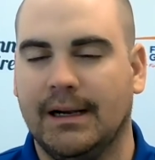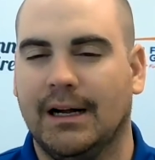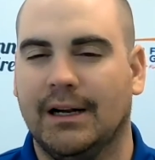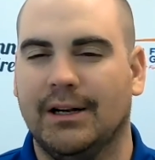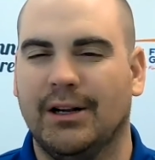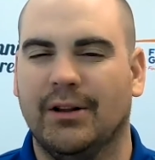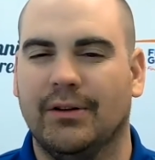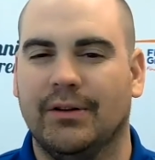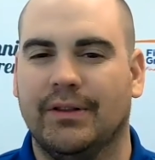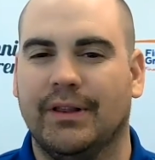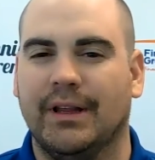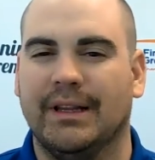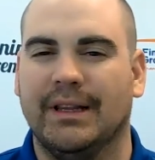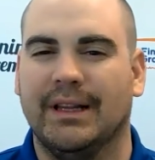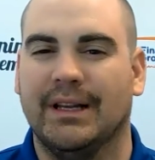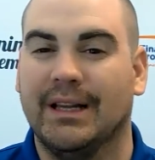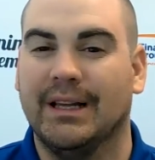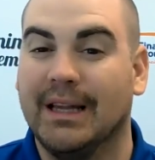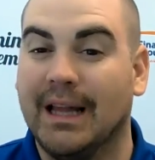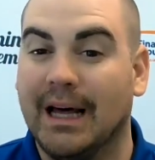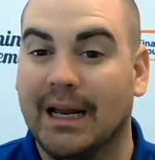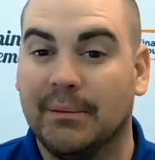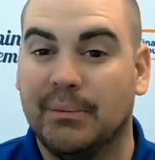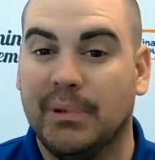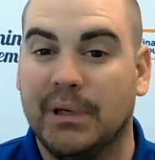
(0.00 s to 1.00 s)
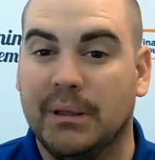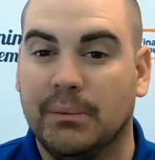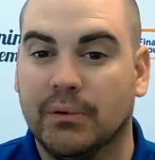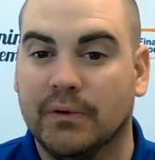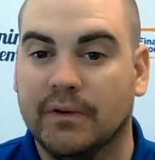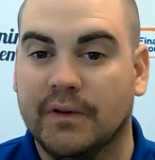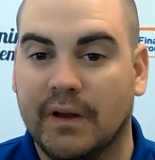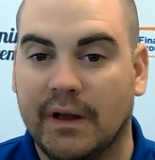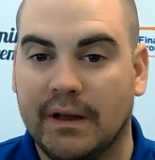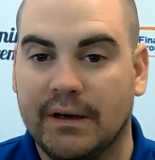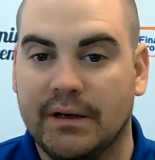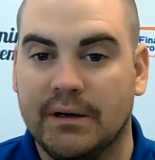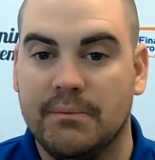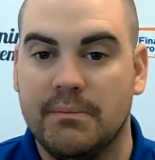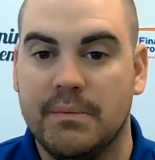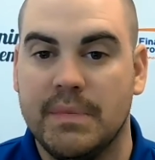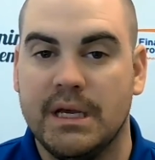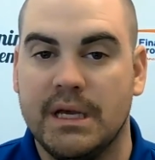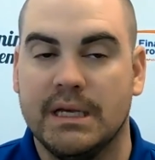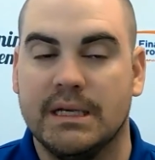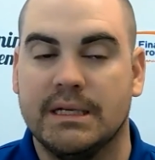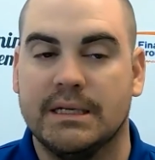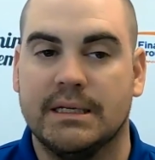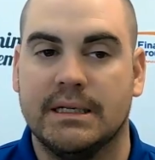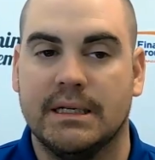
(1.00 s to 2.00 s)
Another thing that a lot of people tend to
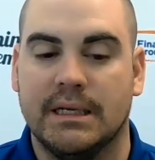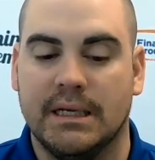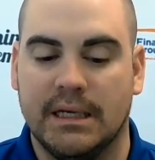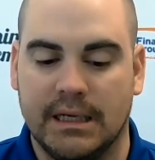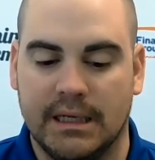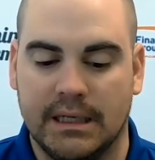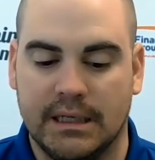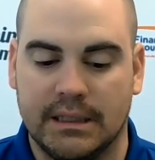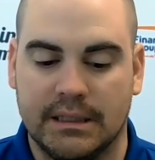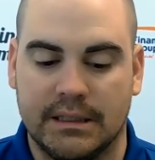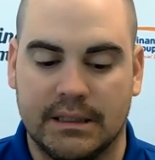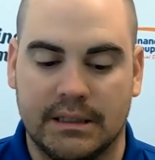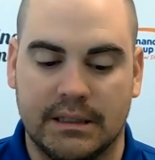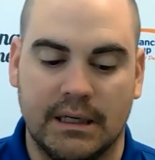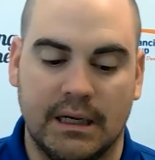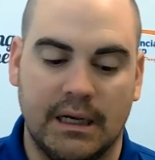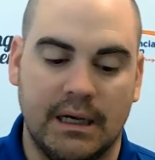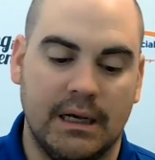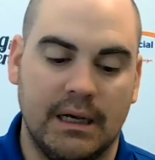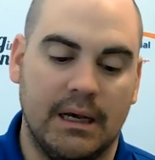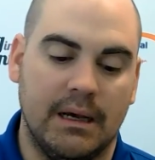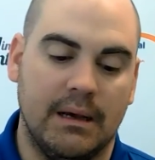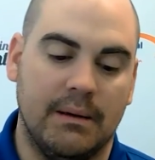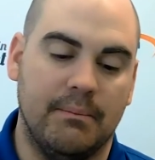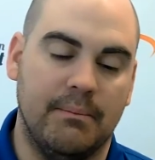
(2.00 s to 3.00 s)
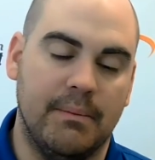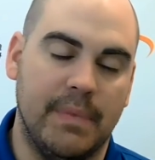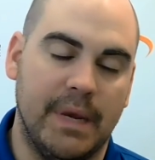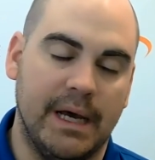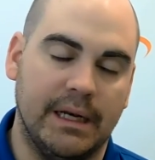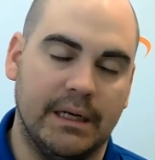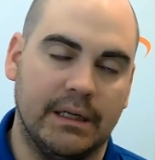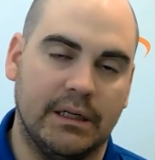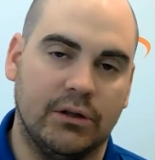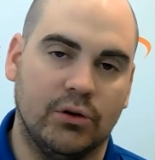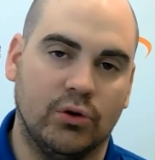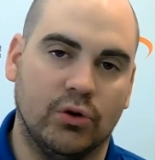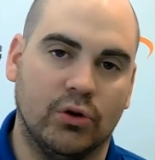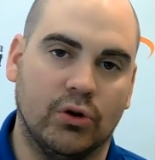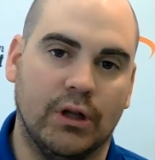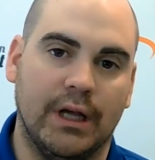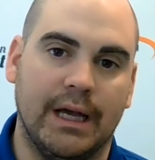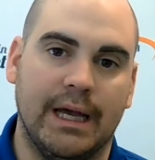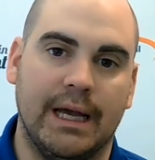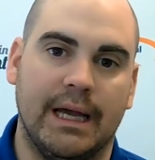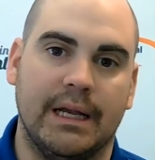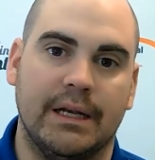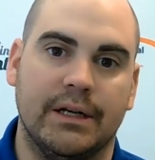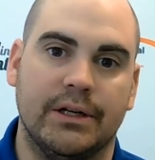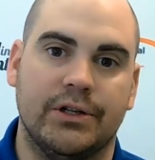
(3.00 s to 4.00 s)
miss is medical
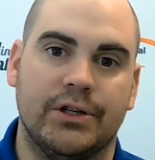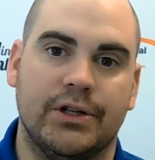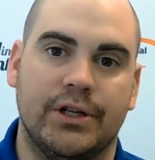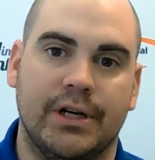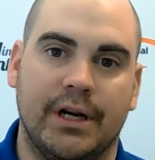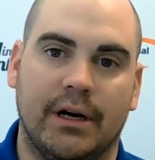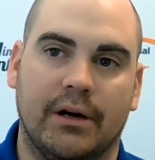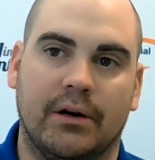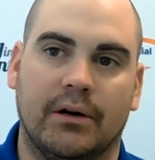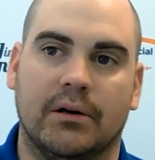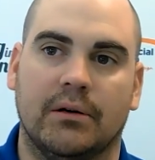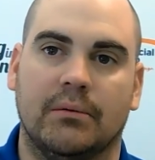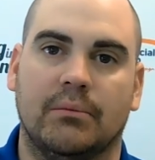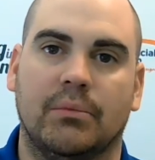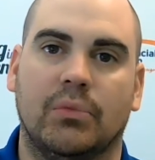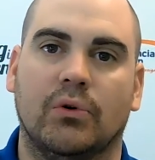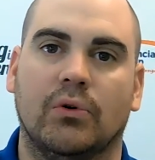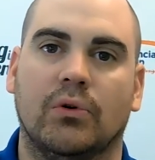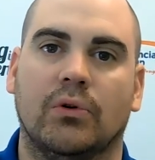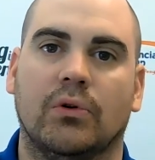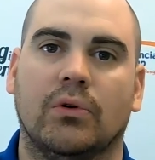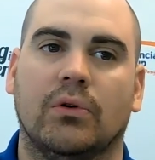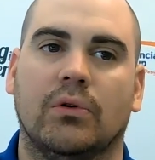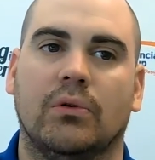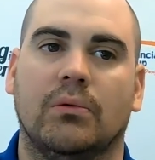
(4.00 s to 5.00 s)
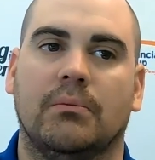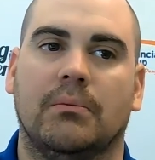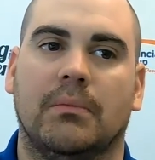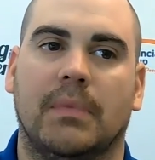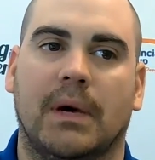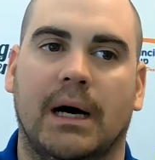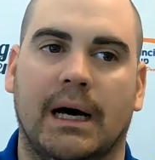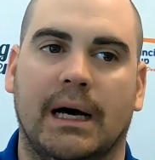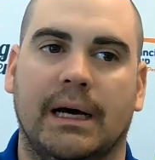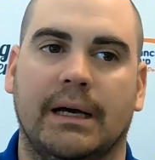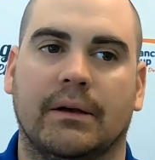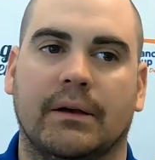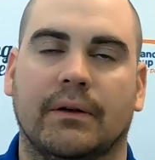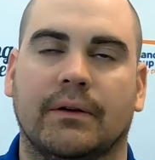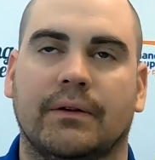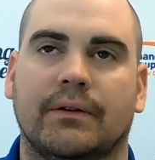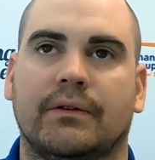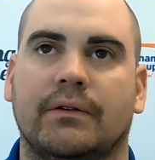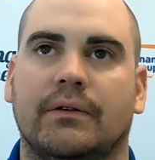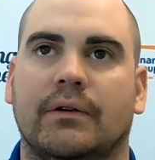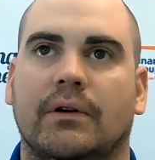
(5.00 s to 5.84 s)
and charitable miles.